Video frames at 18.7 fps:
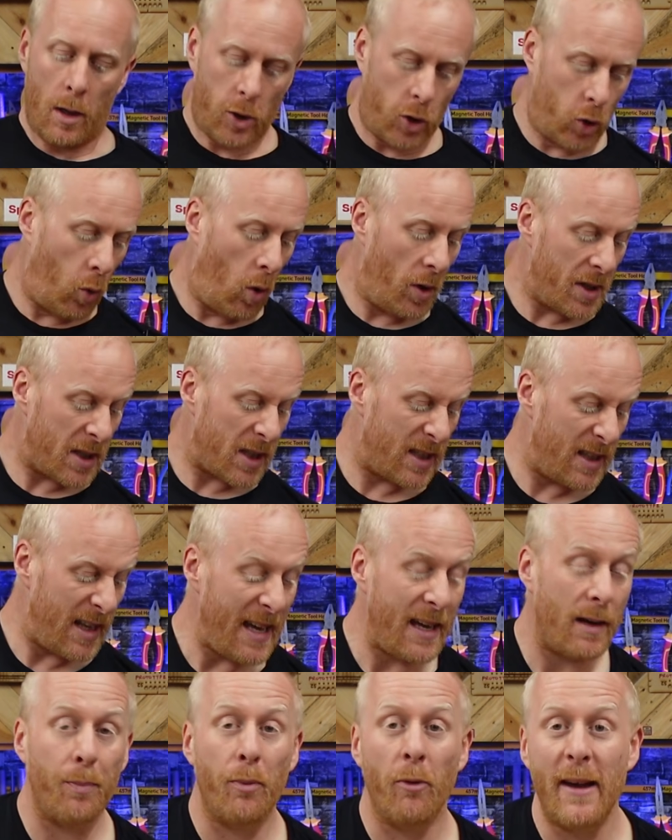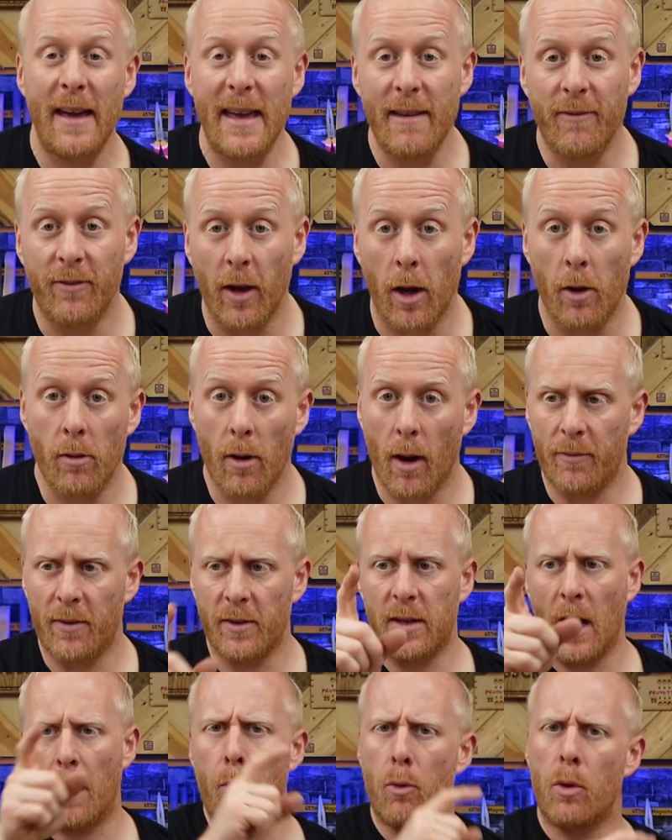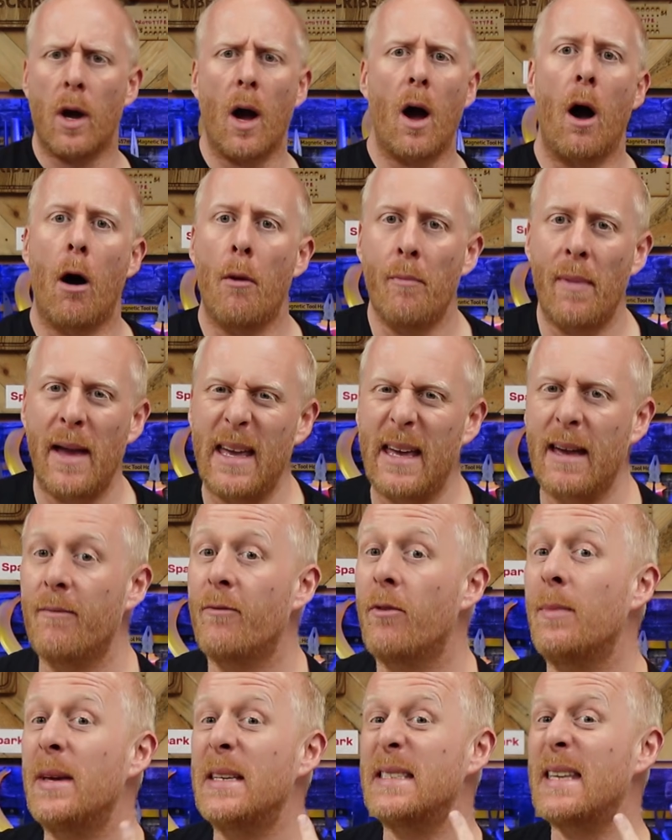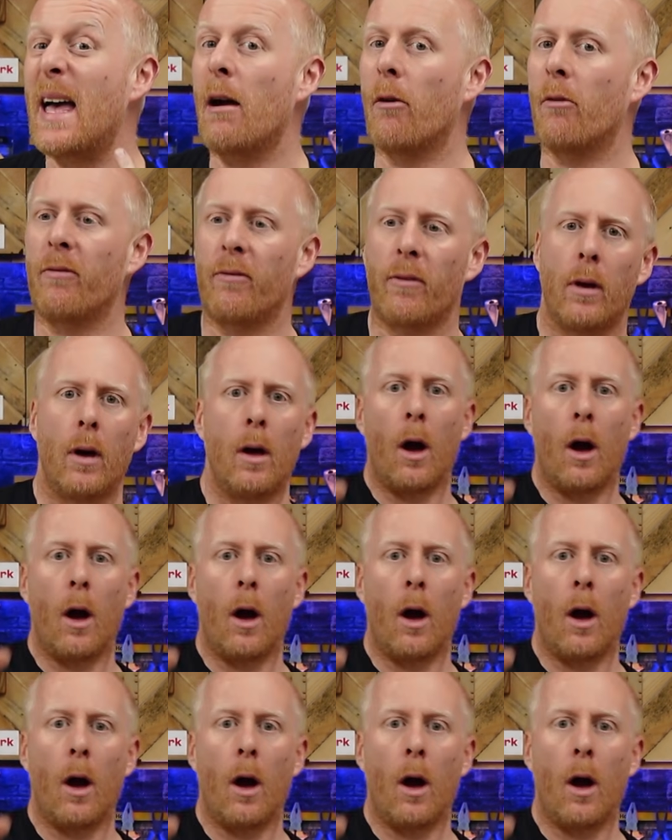Do you want a sneak preview of the double cut I'm making for myself?